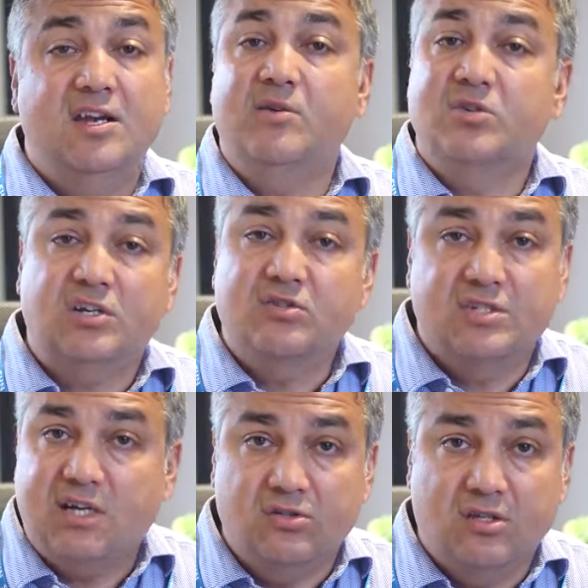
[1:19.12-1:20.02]
Now, injection
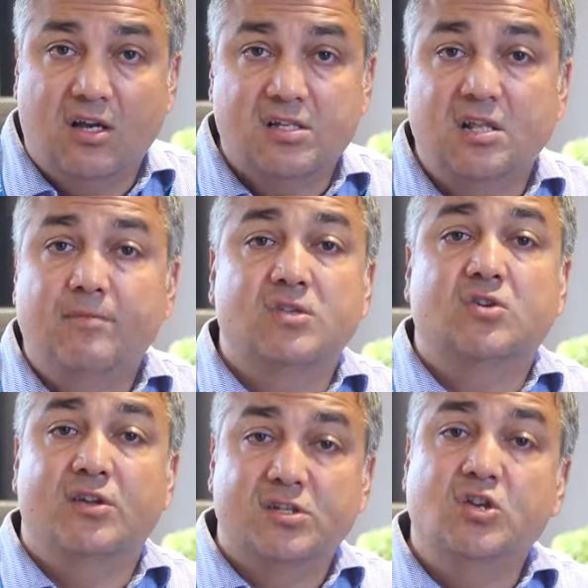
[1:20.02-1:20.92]
sounds ghastly, but it's
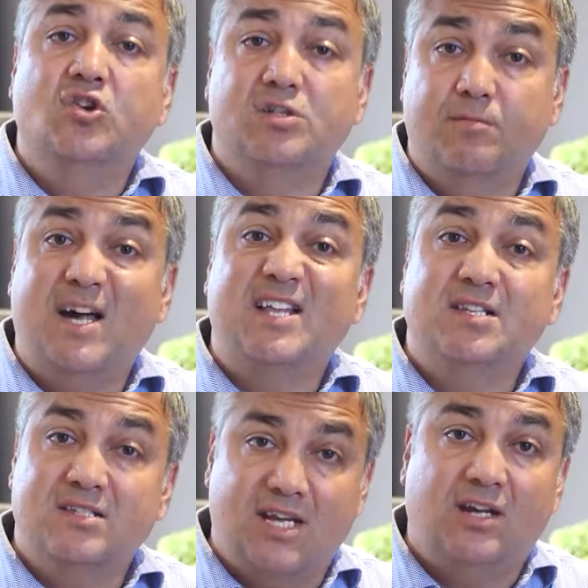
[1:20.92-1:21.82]
honestly not as bad
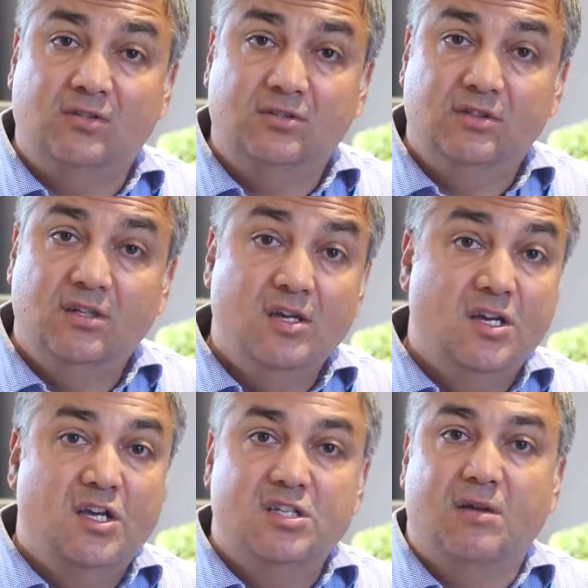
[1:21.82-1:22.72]
as it sounds.
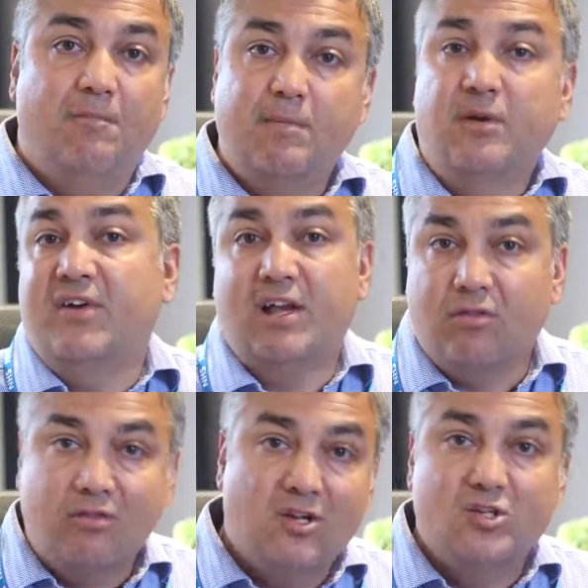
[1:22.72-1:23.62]
Some people have
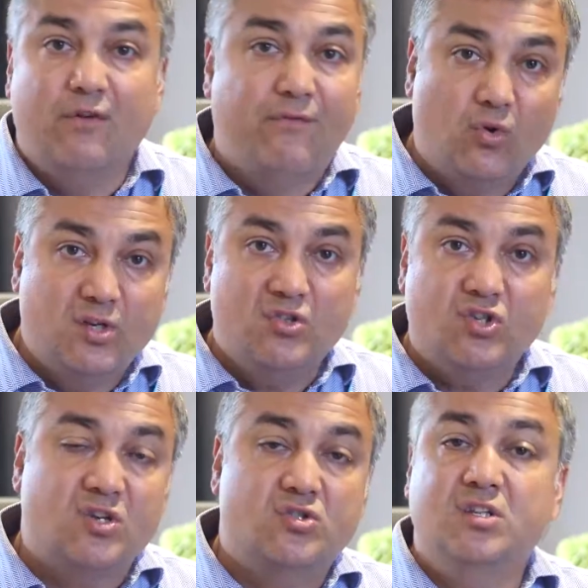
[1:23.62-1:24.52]
had 30 or 40
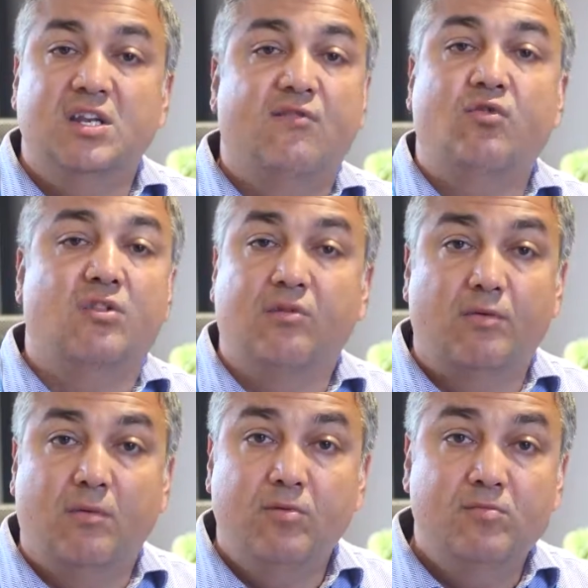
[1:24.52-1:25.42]
injections and never run into
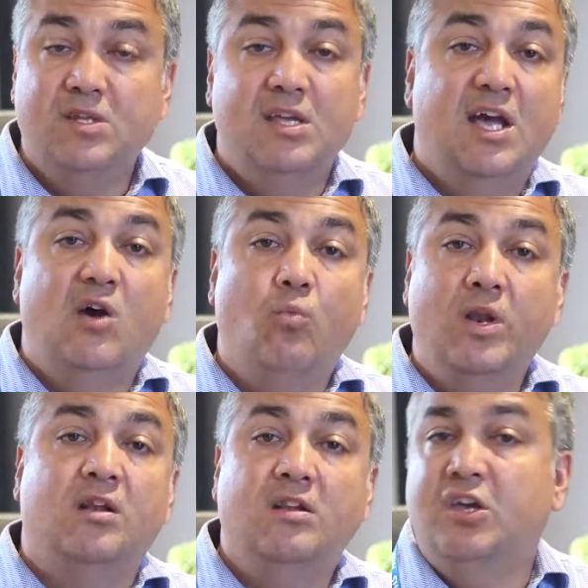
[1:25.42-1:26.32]
problems, and
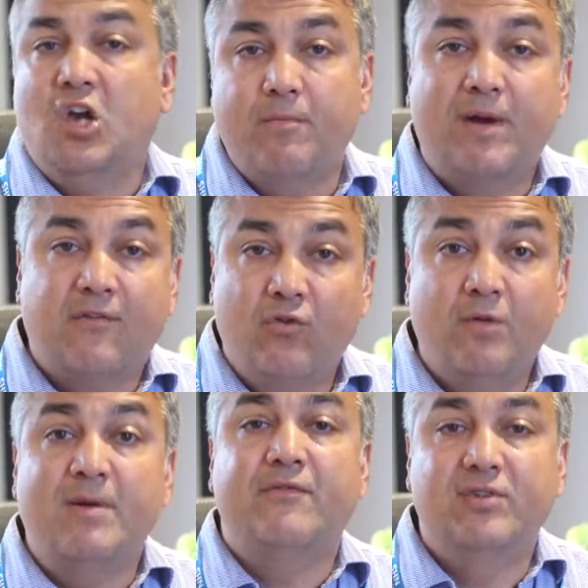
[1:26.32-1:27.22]
willingly go back for
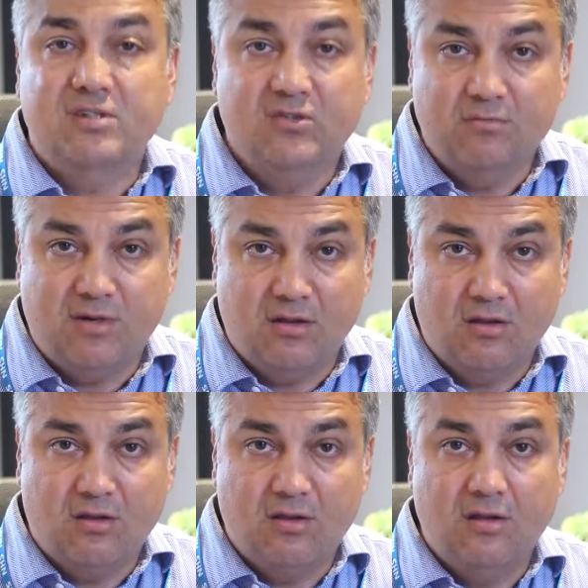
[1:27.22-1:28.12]
them every single month.